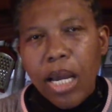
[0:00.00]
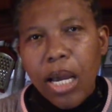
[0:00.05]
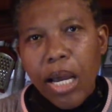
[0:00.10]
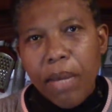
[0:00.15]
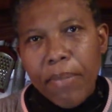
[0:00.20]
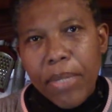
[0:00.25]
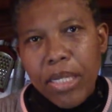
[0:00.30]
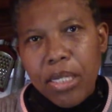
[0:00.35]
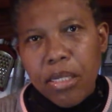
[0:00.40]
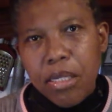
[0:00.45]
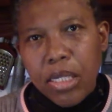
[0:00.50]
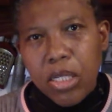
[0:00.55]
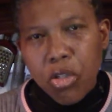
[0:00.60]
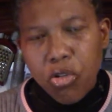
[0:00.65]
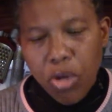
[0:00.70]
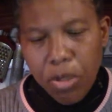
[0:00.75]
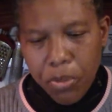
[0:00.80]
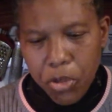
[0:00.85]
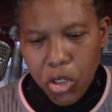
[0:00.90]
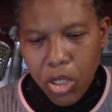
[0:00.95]
in the
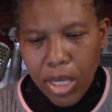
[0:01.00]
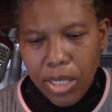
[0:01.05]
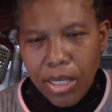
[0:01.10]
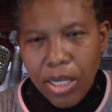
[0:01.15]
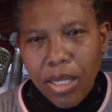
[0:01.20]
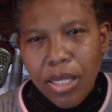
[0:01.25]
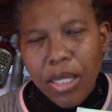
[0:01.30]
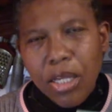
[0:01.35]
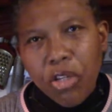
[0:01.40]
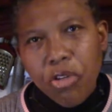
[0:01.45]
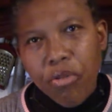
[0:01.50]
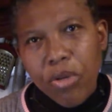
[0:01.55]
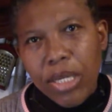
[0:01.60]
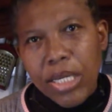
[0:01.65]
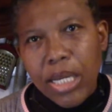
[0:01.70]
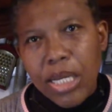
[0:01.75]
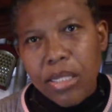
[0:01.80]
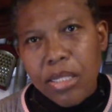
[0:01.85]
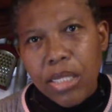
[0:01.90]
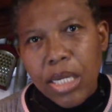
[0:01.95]
description the
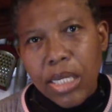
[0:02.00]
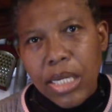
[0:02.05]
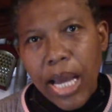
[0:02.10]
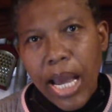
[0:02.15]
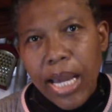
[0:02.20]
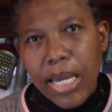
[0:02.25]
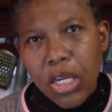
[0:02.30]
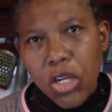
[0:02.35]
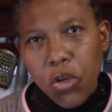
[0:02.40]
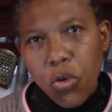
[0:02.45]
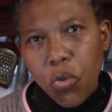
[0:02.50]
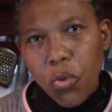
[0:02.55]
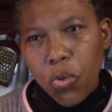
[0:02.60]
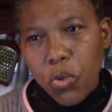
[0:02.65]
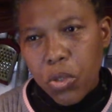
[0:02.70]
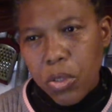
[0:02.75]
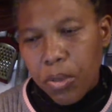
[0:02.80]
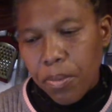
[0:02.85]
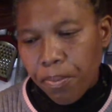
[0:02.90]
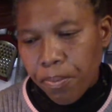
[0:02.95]
ingredients that I
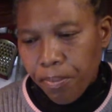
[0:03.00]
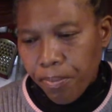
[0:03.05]
use.